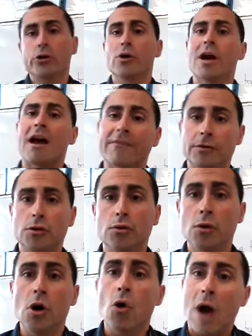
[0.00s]
have
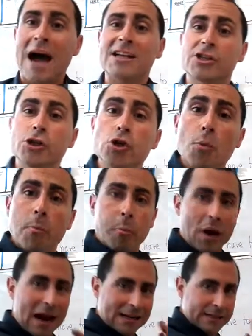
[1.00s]
to, as you
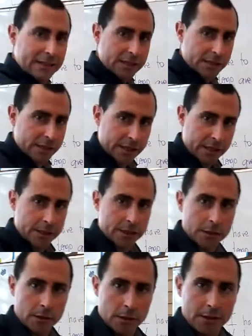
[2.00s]
practice
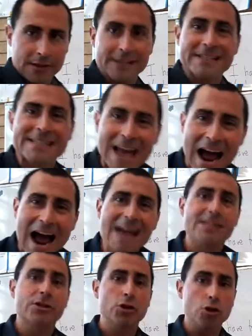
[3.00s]
this is
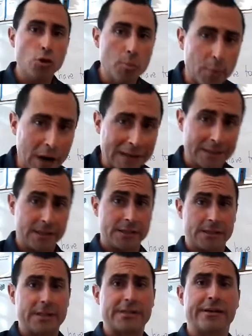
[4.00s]
as you practice
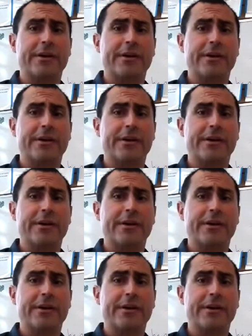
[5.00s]
this,